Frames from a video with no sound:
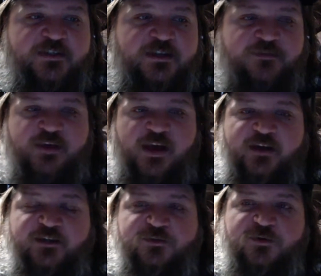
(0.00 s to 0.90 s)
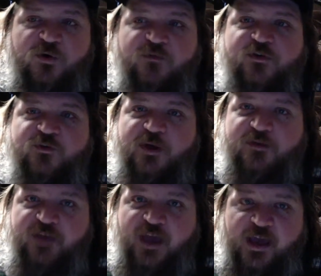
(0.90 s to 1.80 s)
If Giannis were over
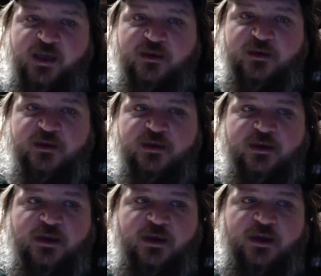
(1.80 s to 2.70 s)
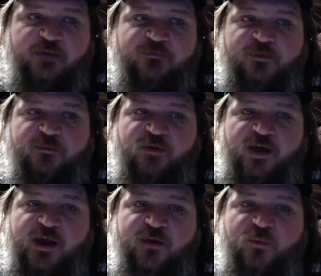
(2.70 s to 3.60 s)
12K, if
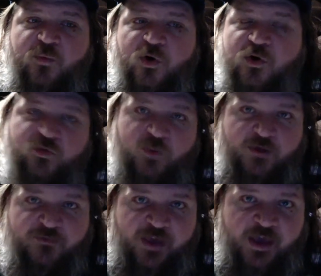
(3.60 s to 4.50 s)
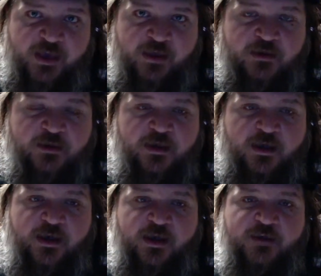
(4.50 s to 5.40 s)
LeBron were 12K,
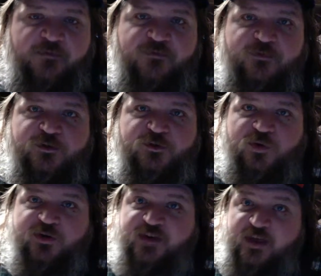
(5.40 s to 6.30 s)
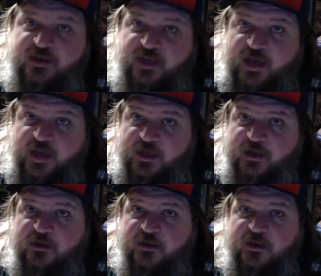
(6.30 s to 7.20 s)
if Vooch were 10K,
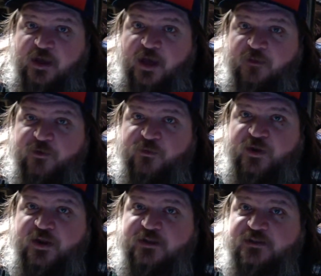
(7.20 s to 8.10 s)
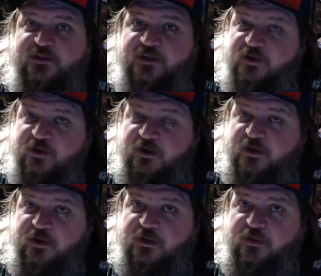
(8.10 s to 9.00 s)
I would reconsider
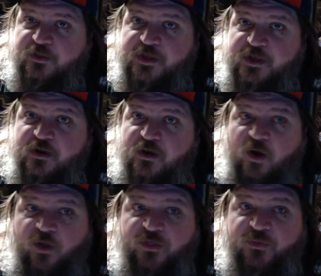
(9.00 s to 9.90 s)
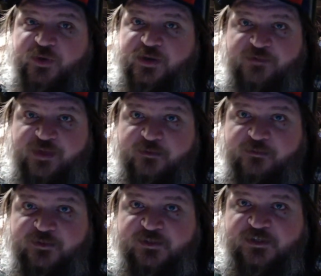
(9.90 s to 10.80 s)
the all three of
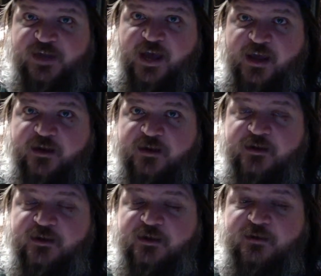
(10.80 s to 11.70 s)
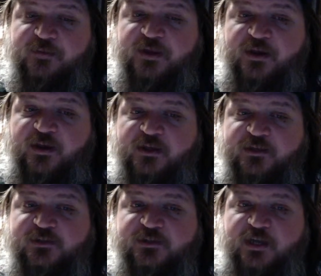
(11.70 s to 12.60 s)
them stack
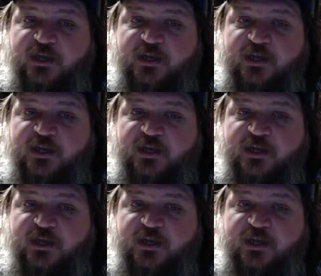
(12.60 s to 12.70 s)
because